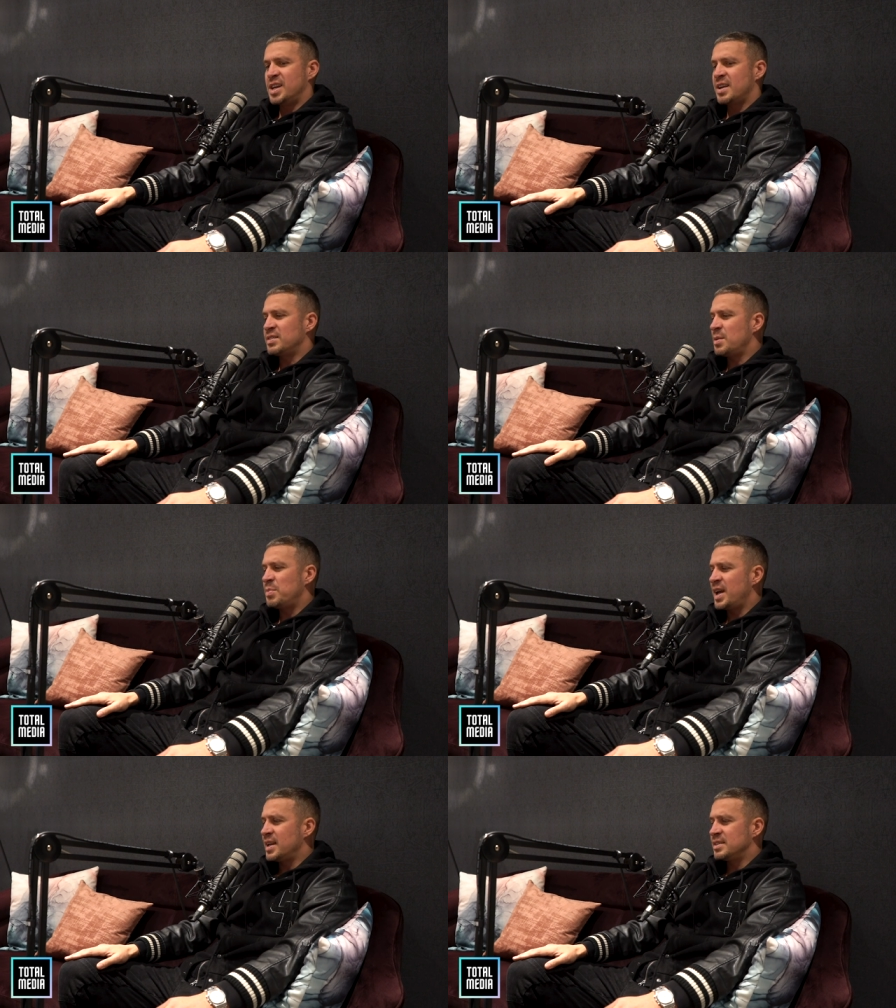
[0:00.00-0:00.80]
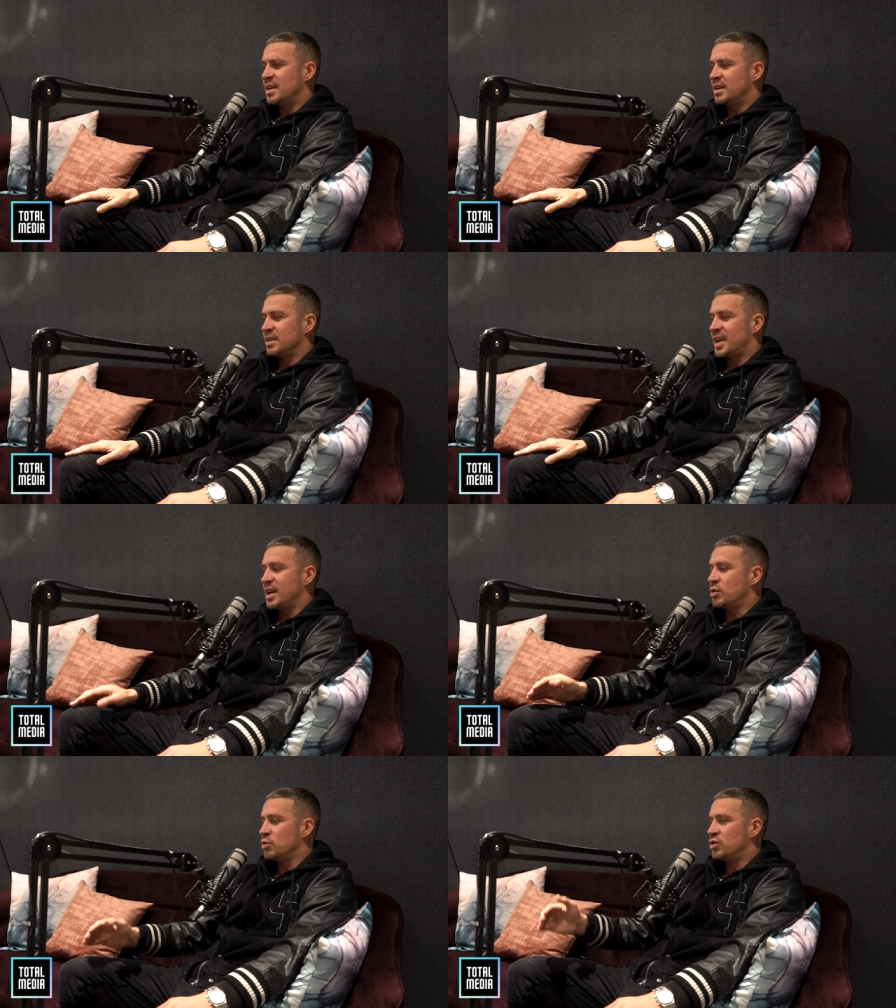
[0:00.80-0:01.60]
You can have some players that
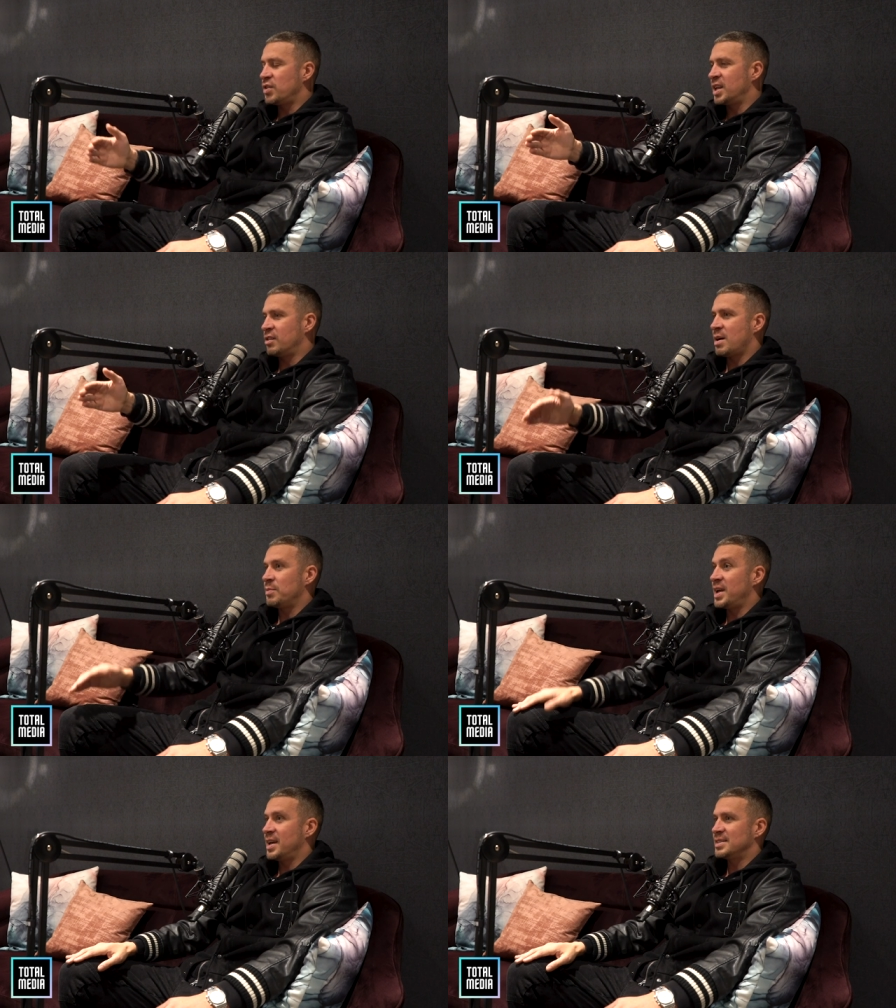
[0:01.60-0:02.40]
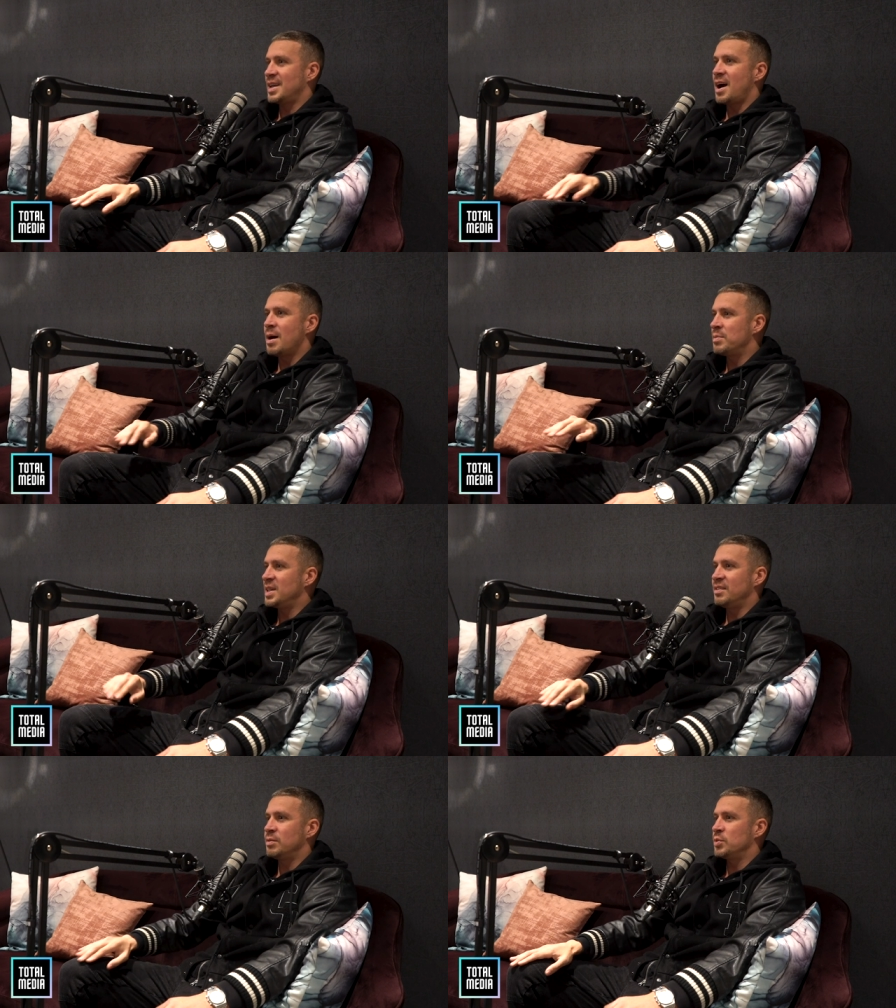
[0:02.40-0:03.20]
get called training ground players. They're
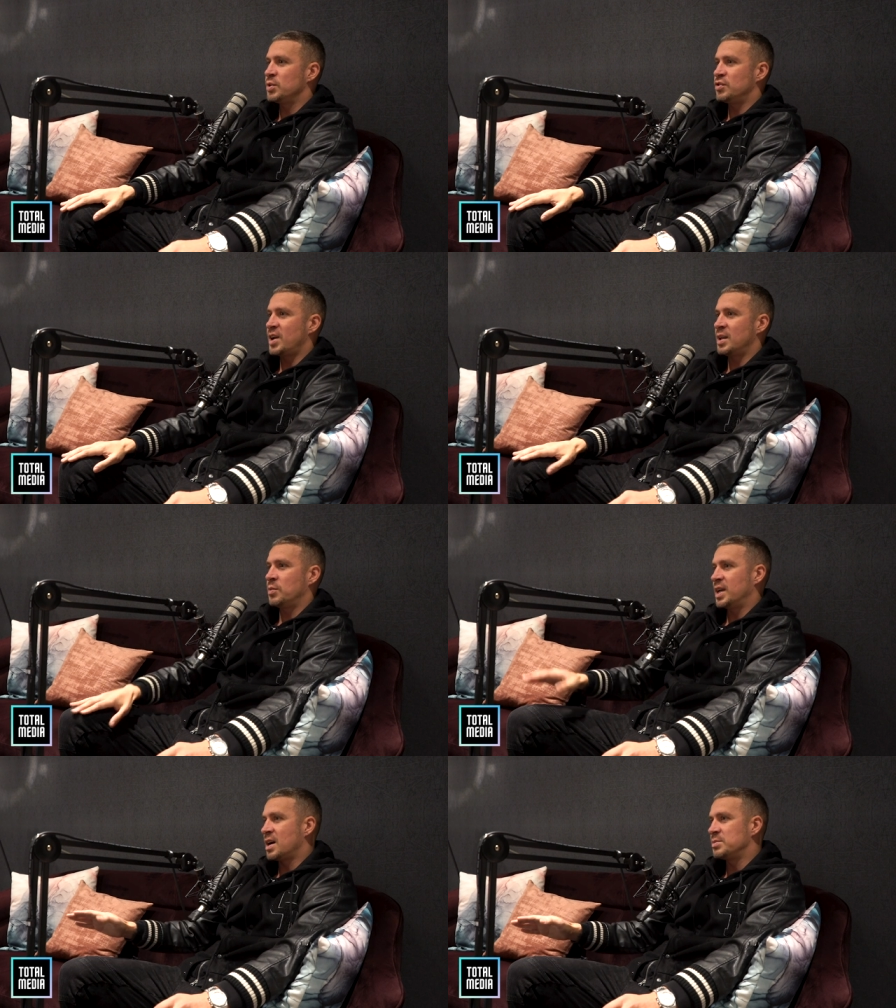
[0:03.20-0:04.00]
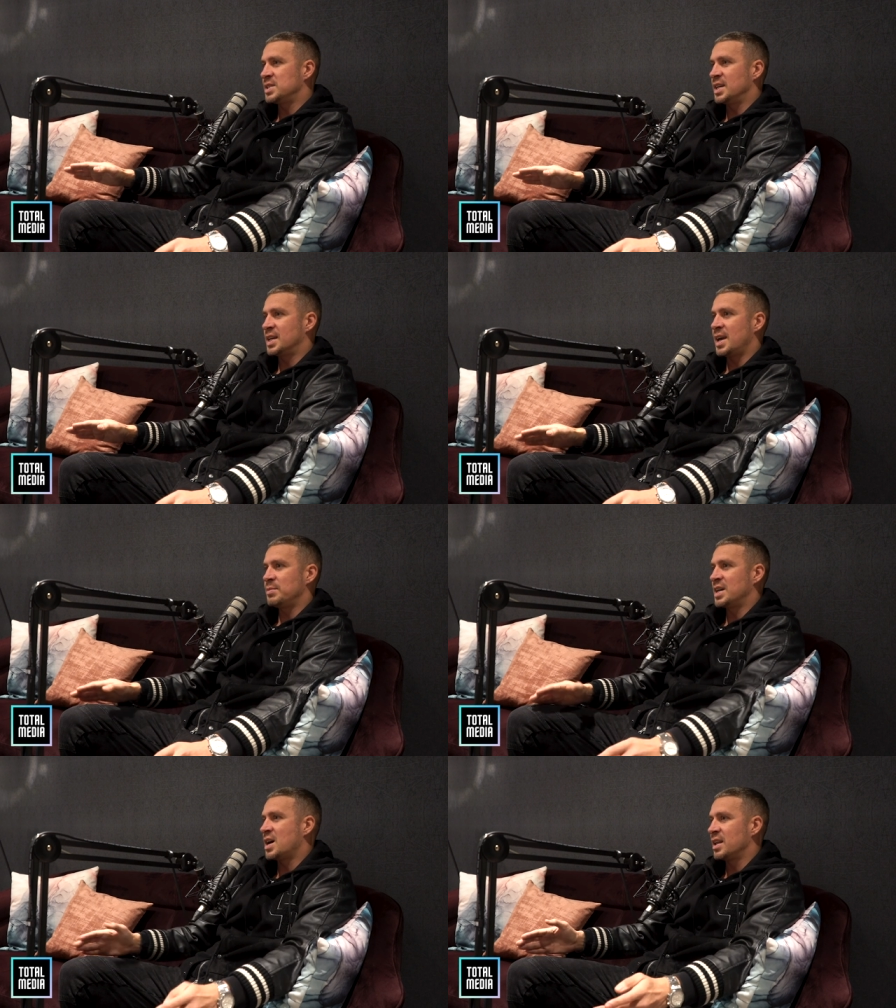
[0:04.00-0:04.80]
unbelievable in training. When it comes to the game,
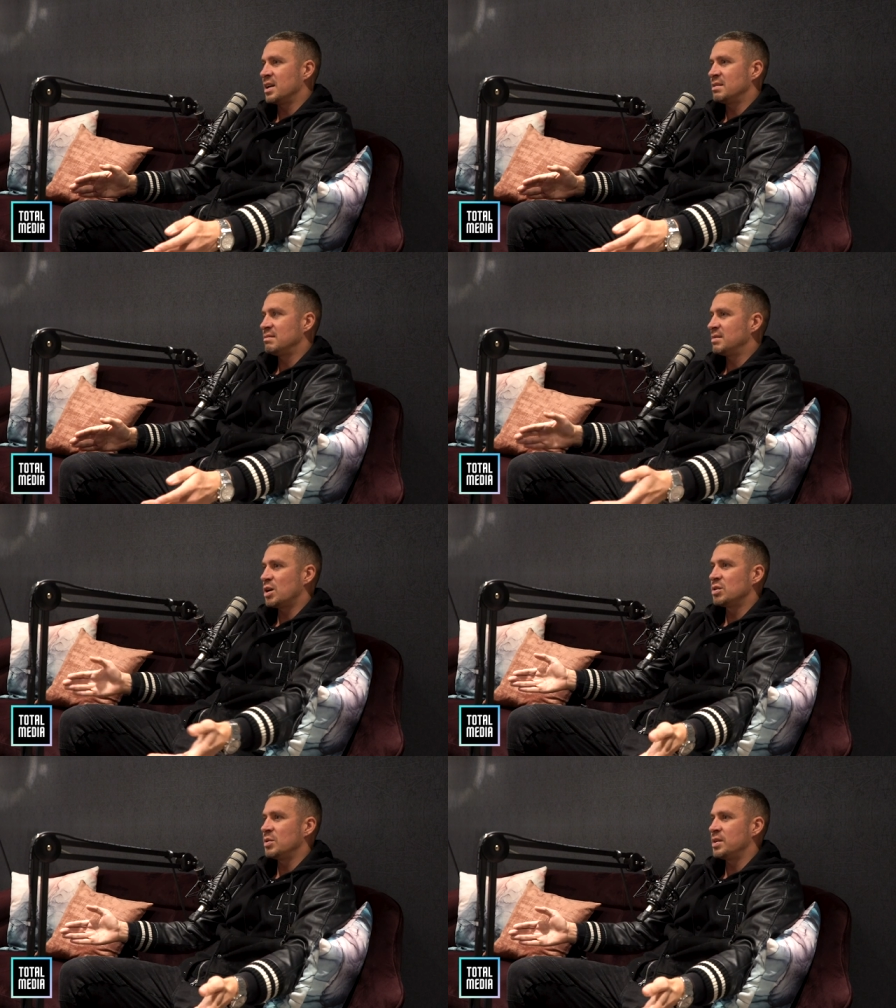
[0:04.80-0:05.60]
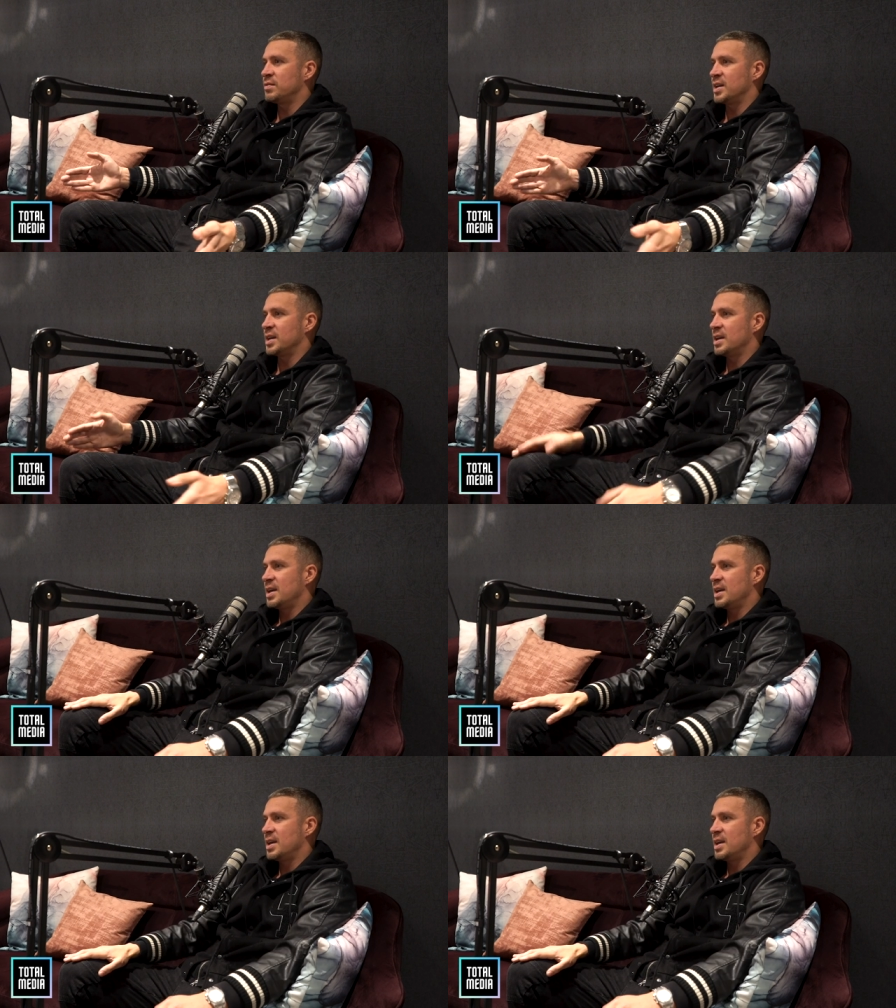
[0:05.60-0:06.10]
they kind of don't do anything.